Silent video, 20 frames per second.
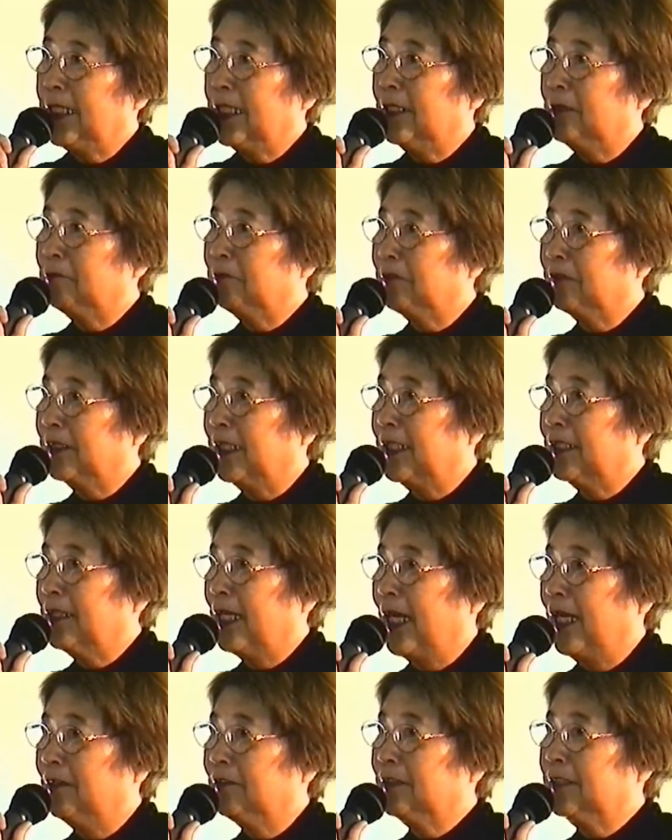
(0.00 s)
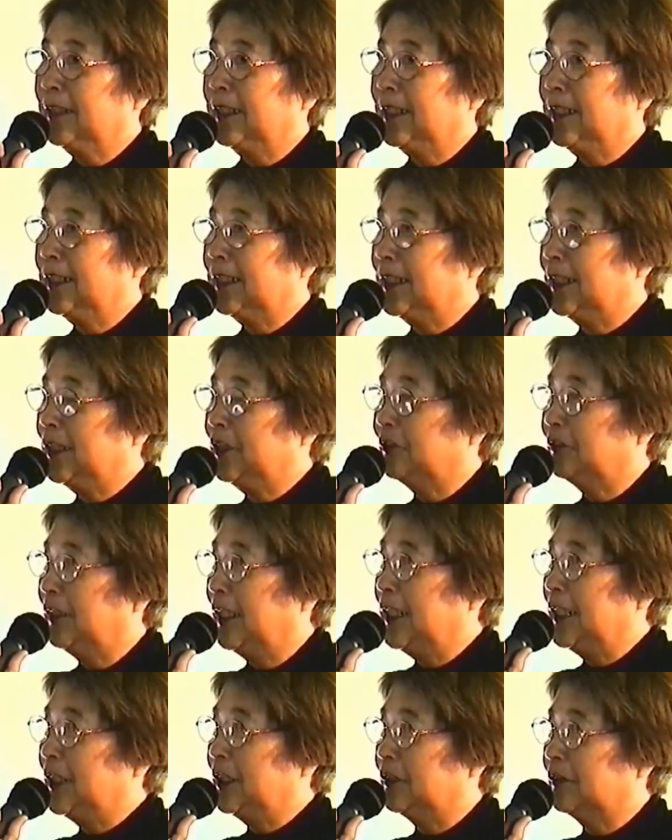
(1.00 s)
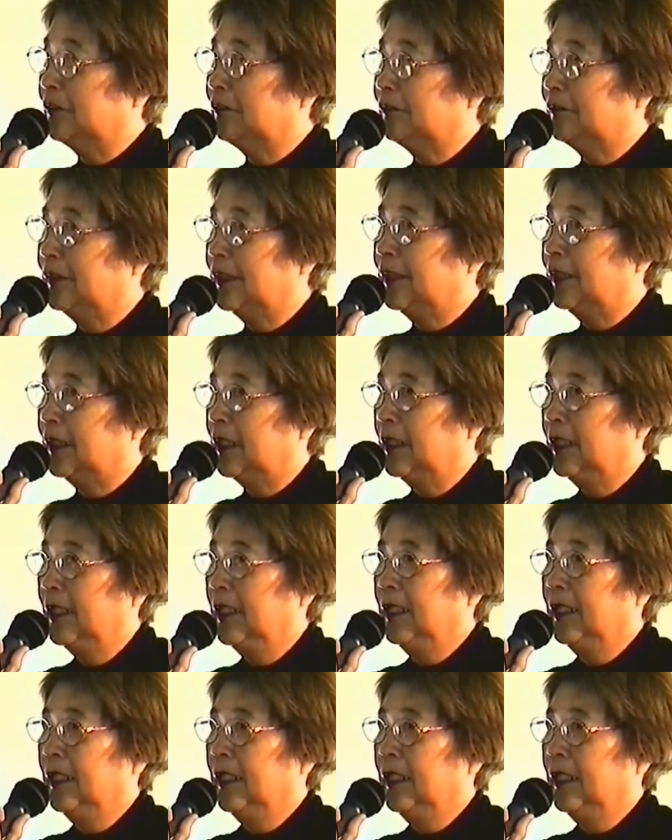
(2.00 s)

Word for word: camp-like housing situation with